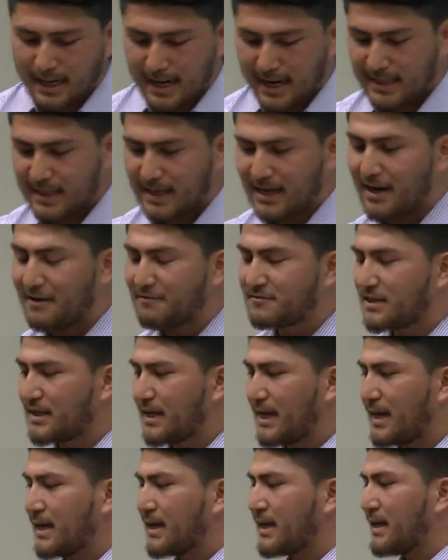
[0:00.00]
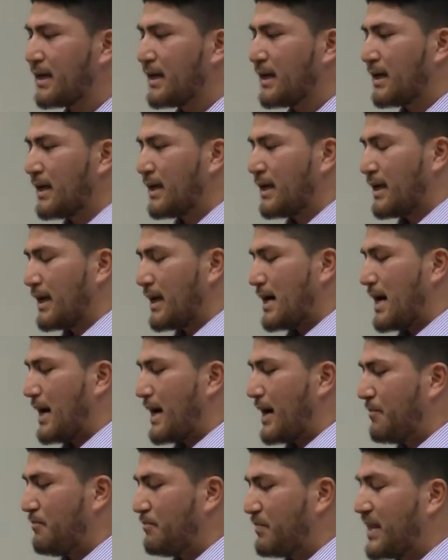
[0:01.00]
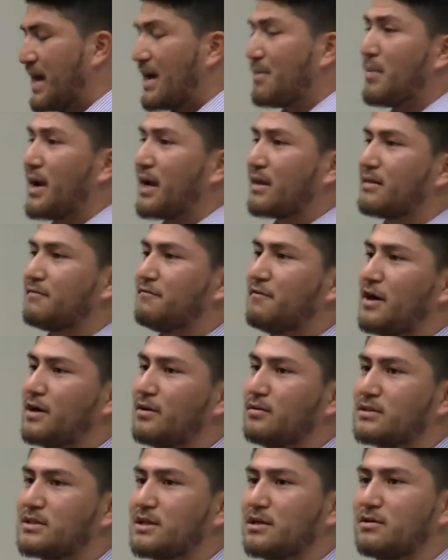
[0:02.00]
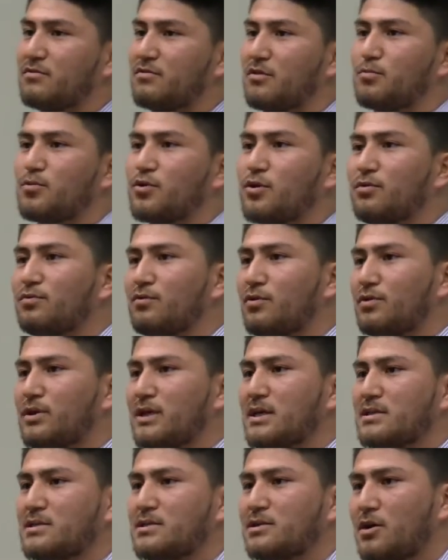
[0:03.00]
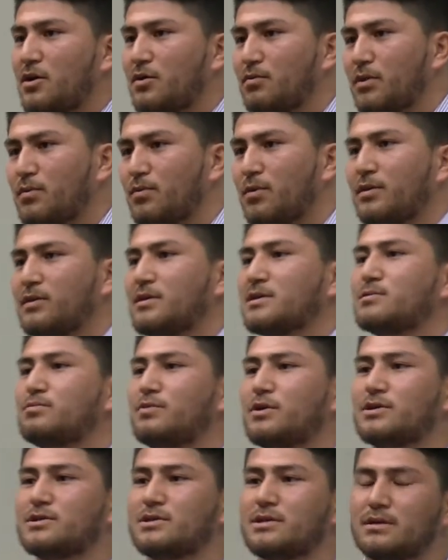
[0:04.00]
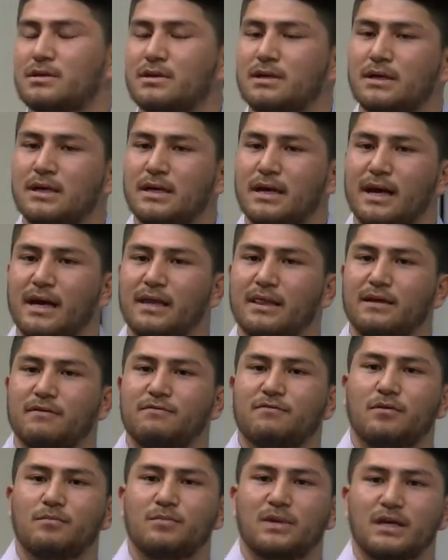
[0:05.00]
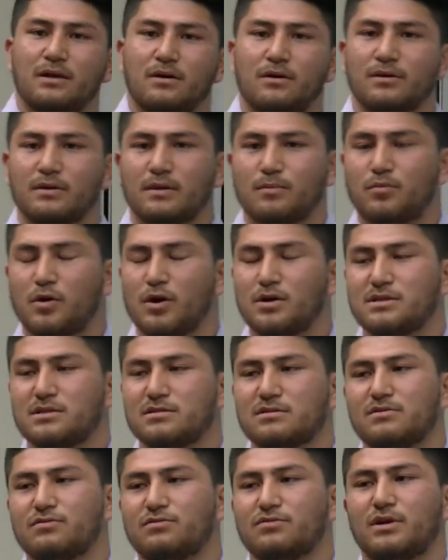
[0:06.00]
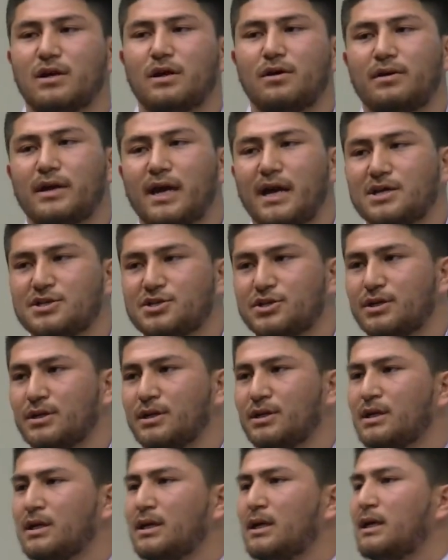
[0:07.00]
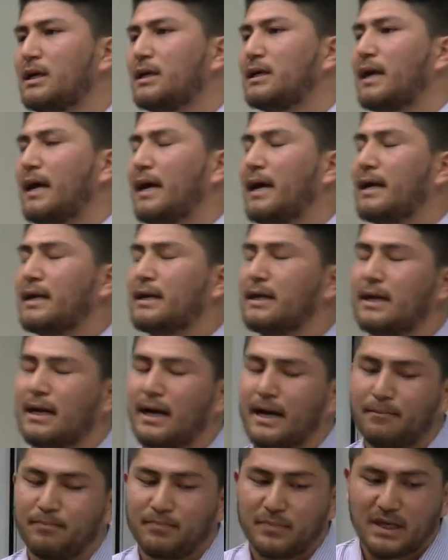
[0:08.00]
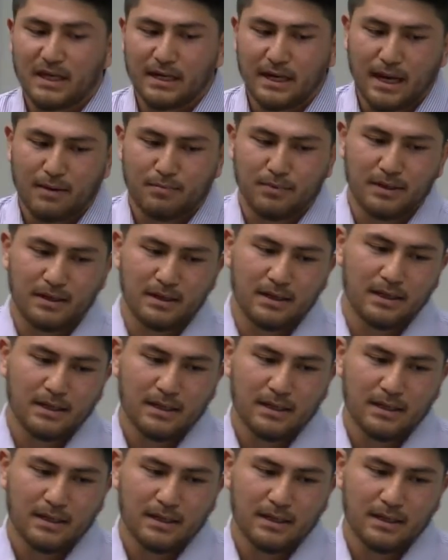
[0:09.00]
And then after that, they make the final tick of approval, yes, no, we want this person. And then from then on, the process of relocation can happen.